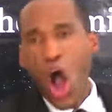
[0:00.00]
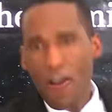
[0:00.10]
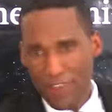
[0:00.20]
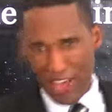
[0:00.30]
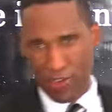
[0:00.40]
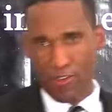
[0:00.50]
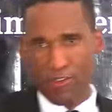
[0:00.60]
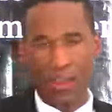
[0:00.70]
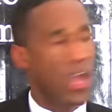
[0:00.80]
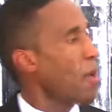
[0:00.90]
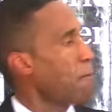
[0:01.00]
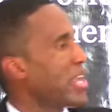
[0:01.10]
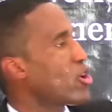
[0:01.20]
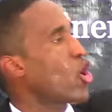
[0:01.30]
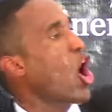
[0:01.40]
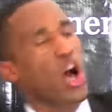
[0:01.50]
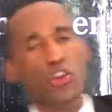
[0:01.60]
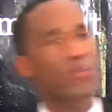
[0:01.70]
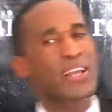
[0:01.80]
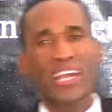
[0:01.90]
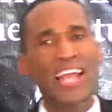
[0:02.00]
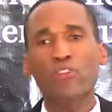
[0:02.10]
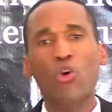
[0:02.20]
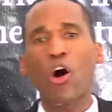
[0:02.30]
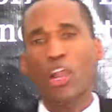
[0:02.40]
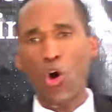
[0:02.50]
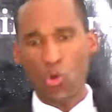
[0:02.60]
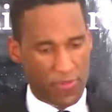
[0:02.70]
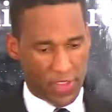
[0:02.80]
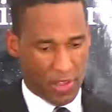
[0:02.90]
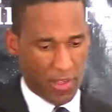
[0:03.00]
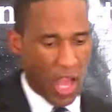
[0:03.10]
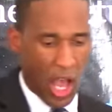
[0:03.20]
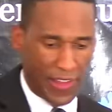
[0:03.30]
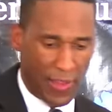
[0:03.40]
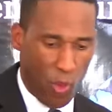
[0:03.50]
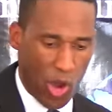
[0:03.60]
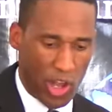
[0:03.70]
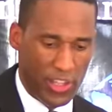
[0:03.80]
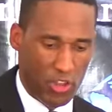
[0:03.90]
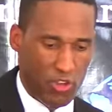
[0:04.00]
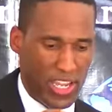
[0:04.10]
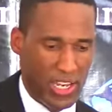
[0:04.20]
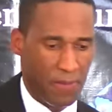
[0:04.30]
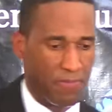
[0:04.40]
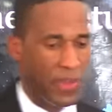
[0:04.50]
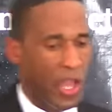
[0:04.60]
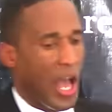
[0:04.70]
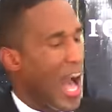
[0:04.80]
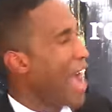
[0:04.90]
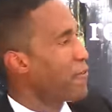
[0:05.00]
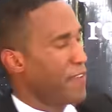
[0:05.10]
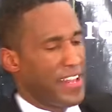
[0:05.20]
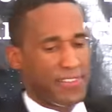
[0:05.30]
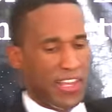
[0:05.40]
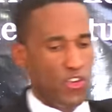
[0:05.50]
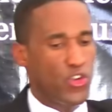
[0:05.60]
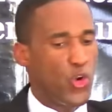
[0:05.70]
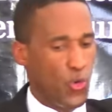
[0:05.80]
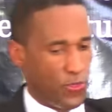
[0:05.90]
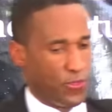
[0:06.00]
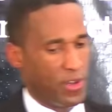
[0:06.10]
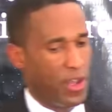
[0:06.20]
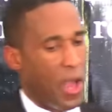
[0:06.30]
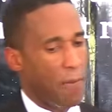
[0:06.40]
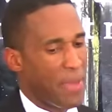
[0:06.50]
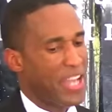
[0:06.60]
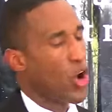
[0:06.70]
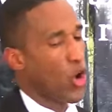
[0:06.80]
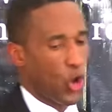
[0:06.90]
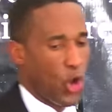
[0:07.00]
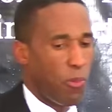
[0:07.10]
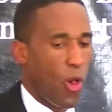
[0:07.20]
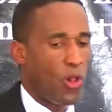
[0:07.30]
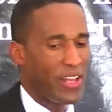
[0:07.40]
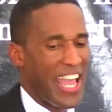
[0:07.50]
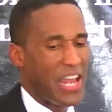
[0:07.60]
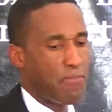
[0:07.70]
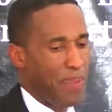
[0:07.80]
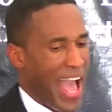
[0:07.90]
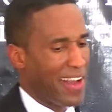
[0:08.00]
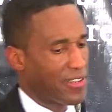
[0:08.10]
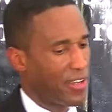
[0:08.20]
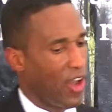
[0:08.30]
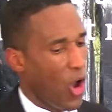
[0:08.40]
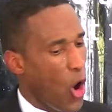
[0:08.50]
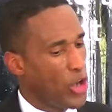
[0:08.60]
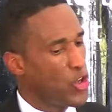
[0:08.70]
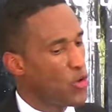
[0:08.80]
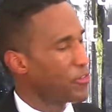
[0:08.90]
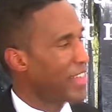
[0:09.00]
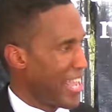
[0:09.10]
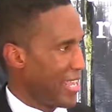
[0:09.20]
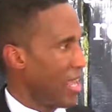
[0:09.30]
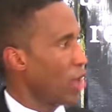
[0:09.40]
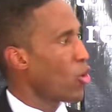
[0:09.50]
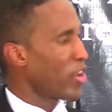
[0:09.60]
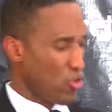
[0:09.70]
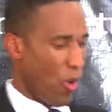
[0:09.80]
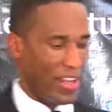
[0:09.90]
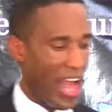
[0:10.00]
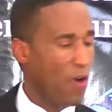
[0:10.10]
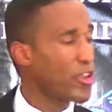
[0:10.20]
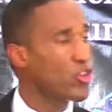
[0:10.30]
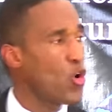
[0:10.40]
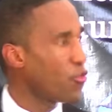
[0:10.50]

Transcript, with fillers: harvest because we cannot go along with this. Another one on the screen now. Adventist youth make global impact on Youth Day. Notice what our